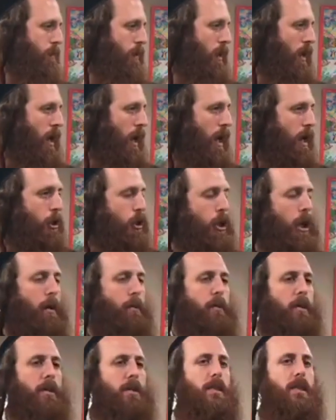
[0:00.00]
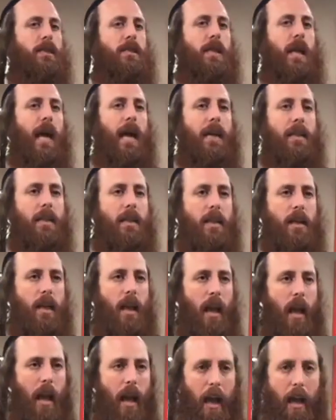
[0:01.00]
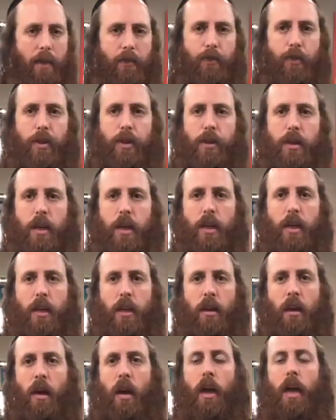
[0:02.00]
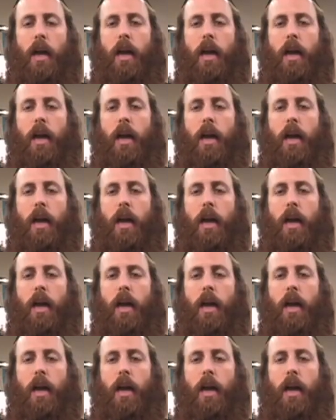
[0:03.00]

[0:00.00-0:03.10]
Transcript: Hashem is deciding everything.